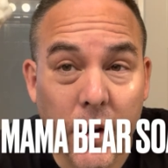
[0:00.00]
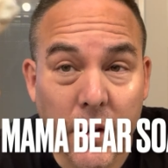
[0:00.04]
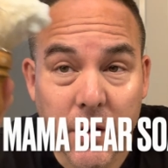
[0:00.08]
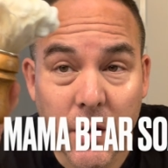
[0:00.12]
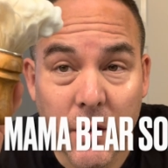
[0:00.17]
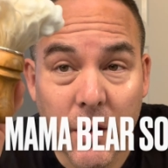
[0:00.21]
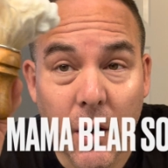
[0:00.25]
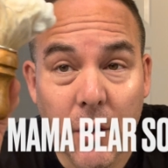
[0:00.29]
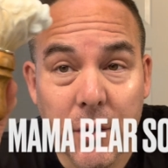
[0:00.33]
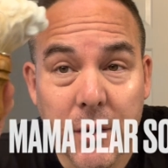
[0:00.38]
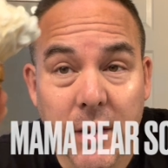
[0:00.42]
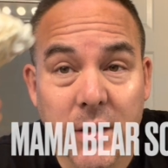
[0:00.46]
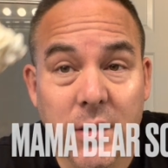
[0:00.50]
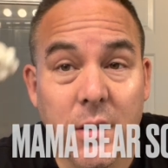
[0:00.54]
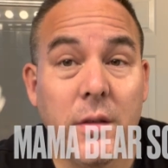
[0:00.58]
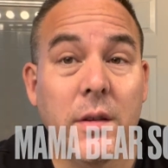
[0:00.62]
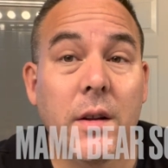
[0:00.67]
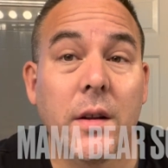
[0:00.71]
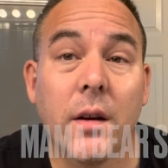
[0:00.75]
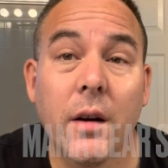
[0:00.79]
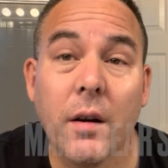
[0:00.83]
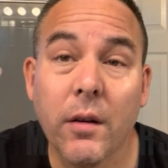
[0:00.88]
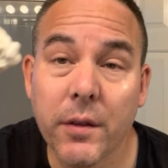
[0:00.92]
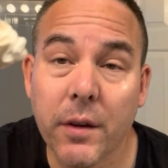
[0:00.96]
to load this on
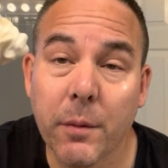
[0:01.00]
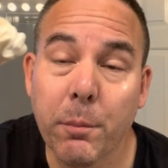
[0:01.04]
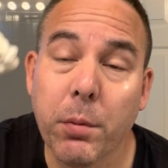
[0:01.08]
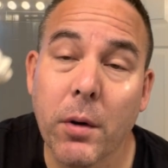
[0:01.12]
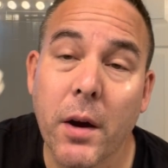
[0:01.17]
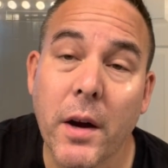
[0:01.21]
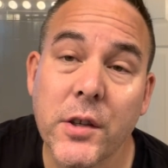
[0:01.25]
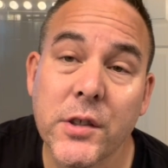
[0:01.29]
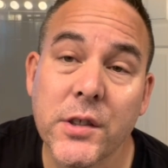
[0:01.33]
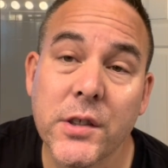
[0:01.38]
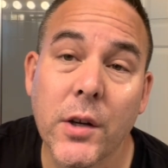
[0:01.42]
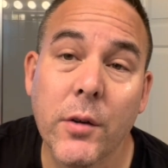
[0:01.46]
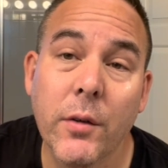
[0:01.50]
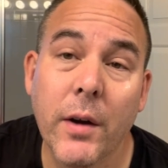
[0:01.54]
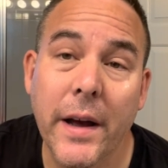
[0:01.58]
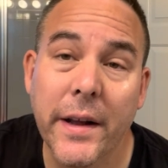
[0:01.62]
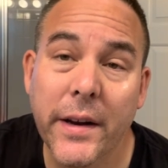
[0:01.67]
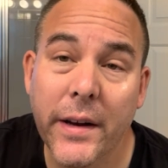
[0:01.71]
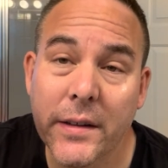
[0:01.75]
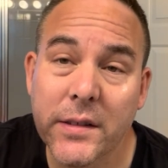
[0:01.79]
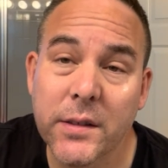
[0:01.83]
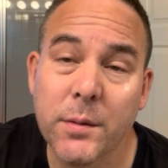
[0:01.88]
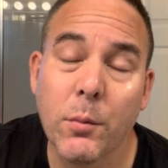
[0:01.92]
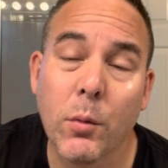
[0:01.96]
the brush, so I
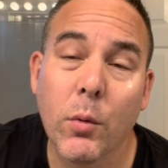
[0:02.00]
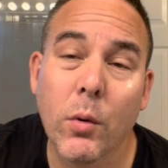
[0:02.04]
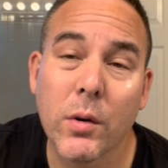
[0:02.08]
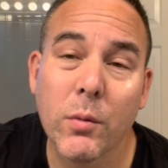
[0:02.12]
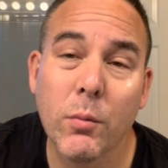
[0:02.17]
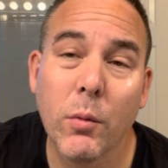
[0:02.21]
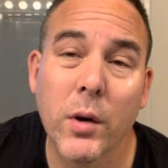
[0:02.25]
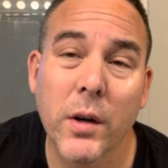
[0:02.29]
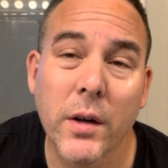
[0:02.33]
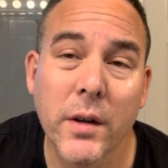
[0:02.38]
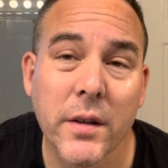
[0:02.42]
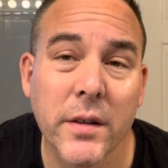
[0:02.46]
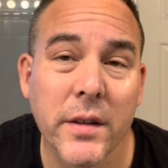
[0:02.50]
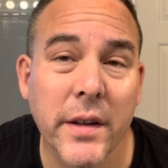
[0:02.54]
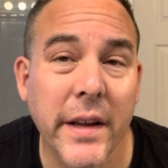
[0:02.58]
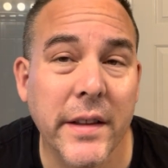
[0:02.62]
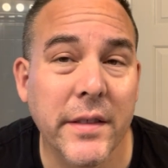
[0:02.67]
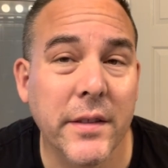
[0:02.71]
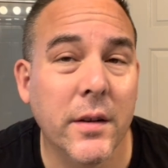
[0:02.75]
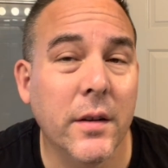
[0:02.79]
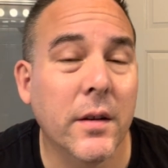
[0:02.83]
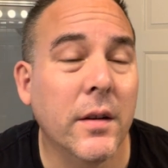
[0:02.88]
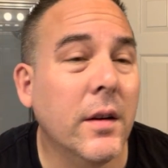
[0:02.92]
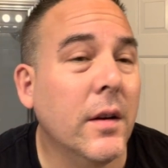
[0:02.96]
added some more water to get
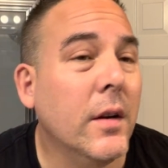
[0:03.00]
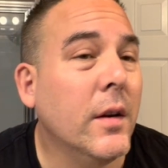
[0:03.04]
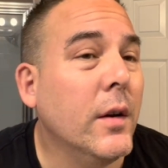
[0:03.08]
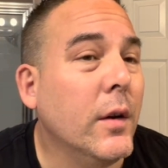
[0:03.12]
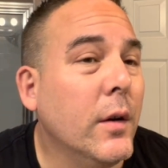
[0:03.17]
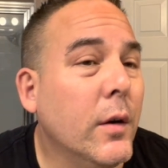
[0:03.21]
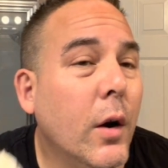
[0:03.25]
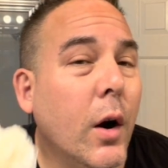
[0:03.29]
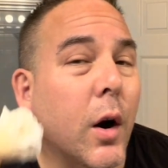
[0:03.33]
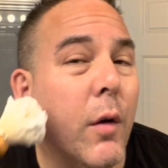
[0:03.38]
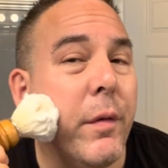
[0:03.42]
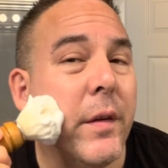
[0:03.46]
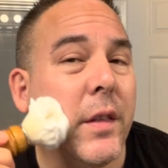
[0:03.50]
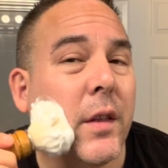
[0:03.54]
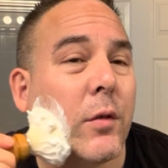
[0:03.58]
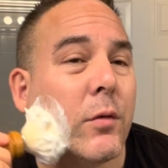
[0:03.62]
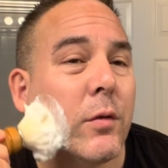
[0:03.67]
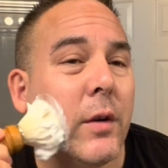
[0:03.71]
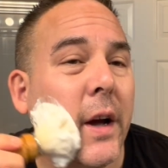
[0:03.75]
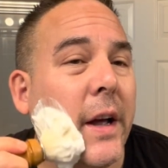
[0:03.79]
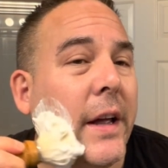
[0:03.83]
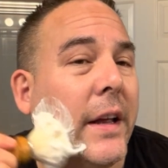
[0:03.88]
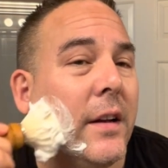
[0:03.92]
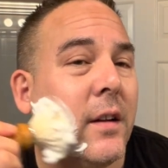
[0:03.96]
the, hopefully the
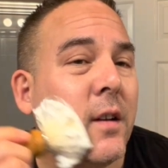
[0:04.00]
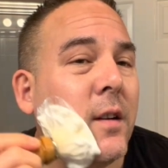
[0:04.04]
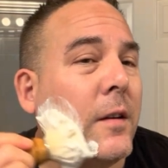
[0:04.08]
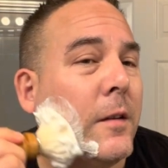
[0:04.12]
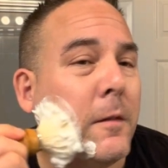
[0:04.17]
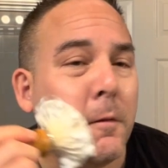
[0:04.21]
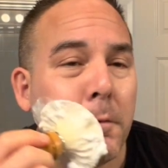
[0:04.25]
right